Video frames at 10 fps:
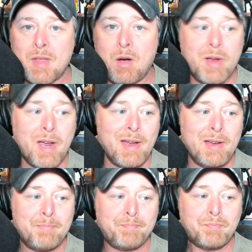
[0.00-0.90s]

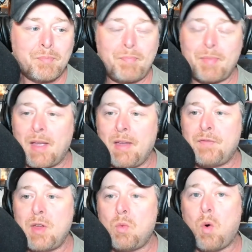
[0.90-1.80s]
Okay? If
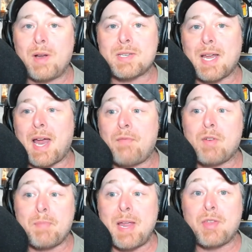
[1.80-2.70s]
you want to
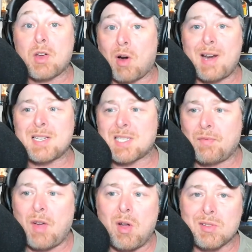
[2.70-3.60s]
ever be the greatest
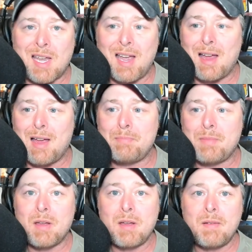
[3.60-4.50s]
of all time,
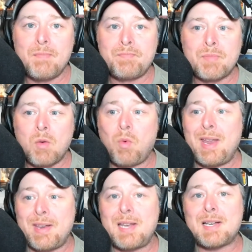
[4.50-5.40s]

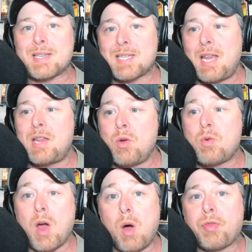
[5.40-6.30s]
we need to see you
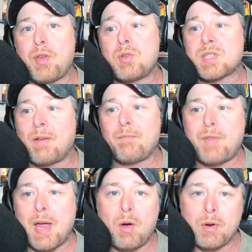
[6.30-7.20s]
go through some
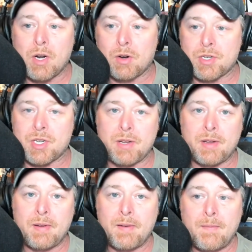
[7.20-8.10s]
failures
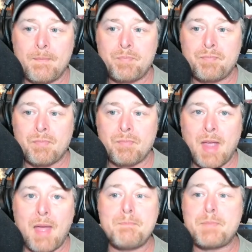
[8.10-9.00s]

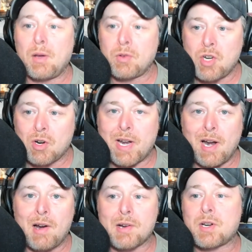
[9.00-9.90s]
and build your
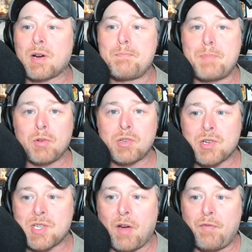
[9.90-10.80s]
character and build
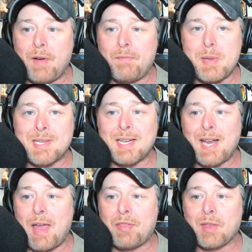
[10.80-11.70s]
yourself up as an
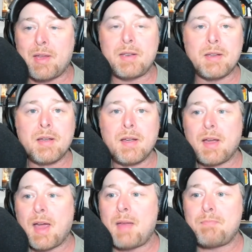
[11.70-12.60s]
athlete
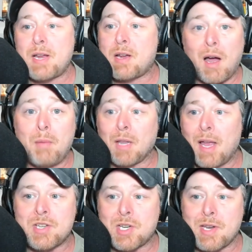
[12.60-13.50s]
and become
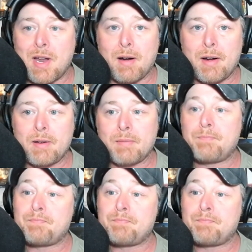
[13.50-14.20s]
legendary.